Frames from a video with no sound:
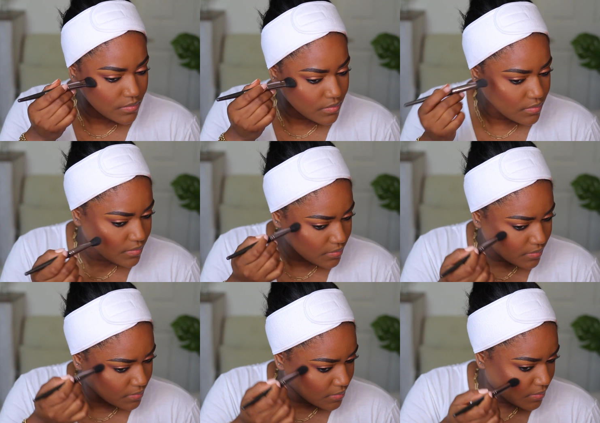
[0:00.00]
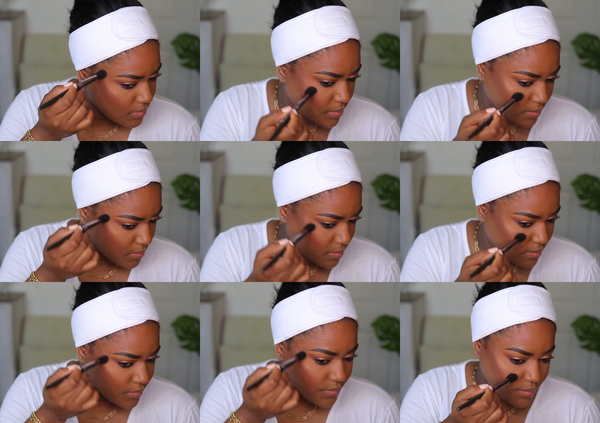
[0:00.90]

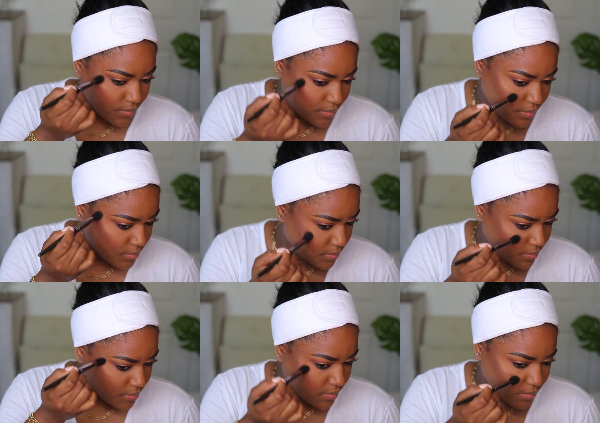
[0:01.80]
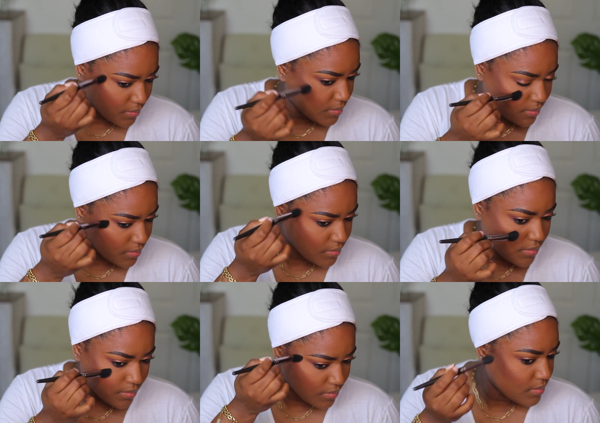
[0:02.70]

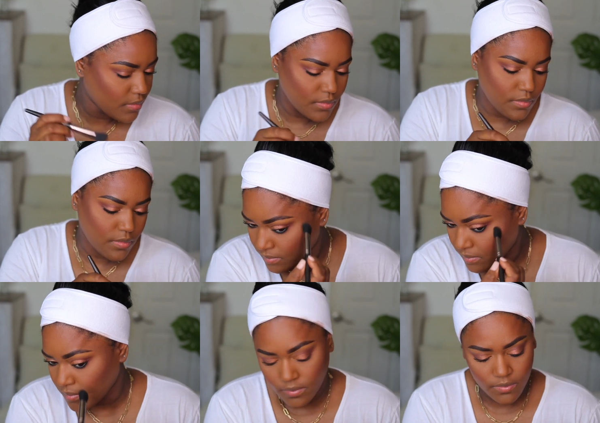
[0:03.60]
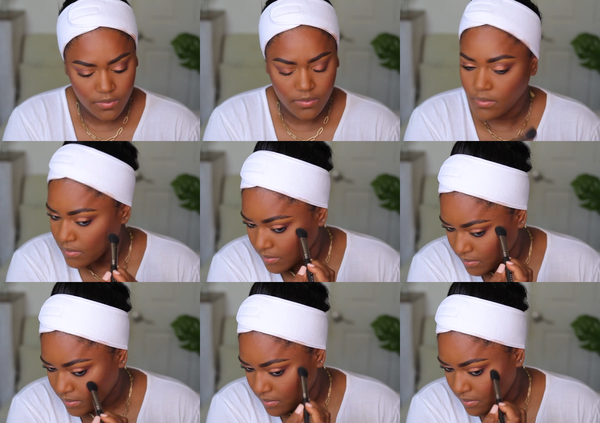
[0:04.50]

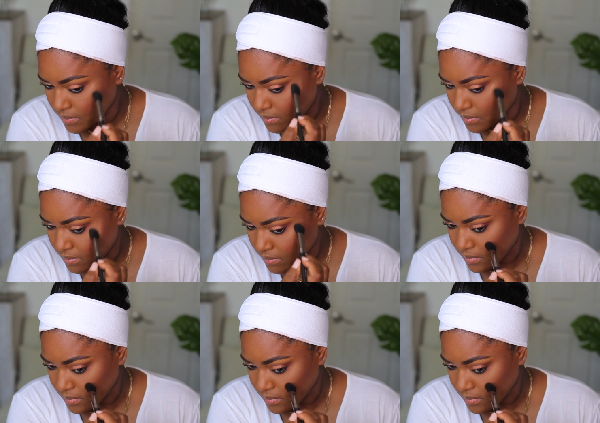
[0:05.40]
Nobody speaks.